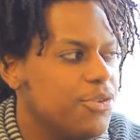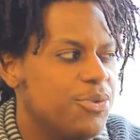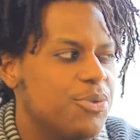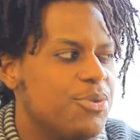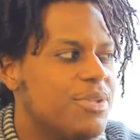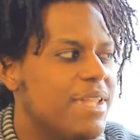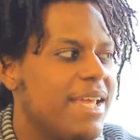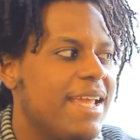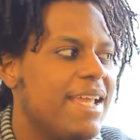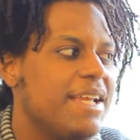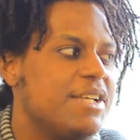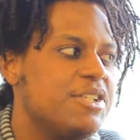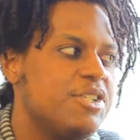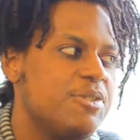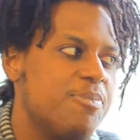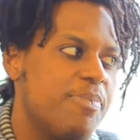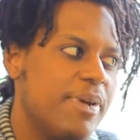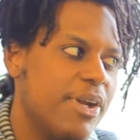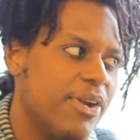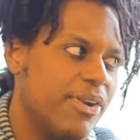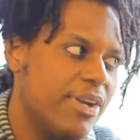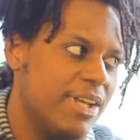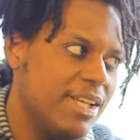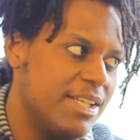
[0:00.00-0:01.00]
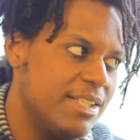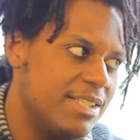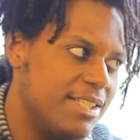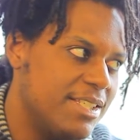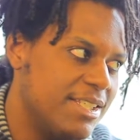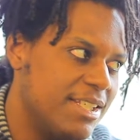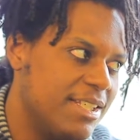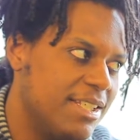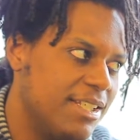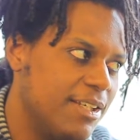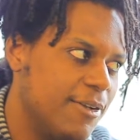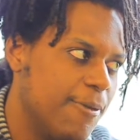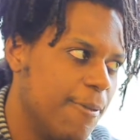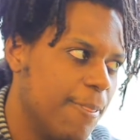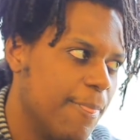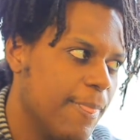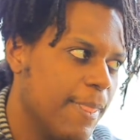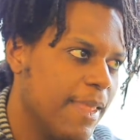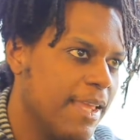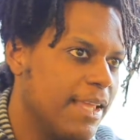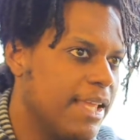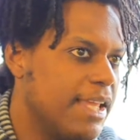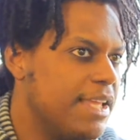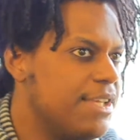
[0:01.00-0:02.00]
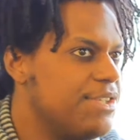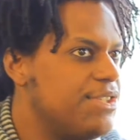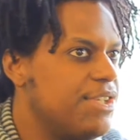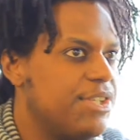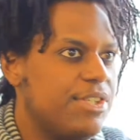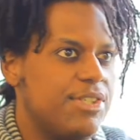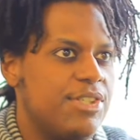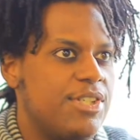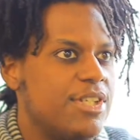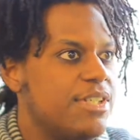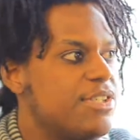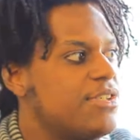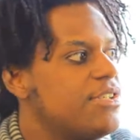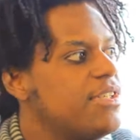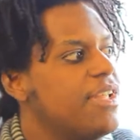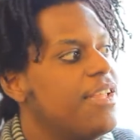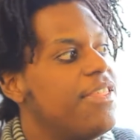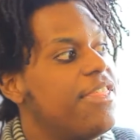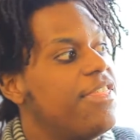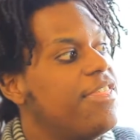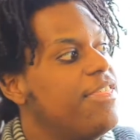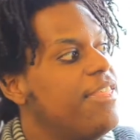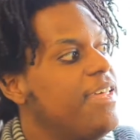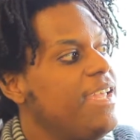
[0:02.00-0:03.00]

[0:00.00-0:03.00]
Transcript: Do they experience it? Is it just a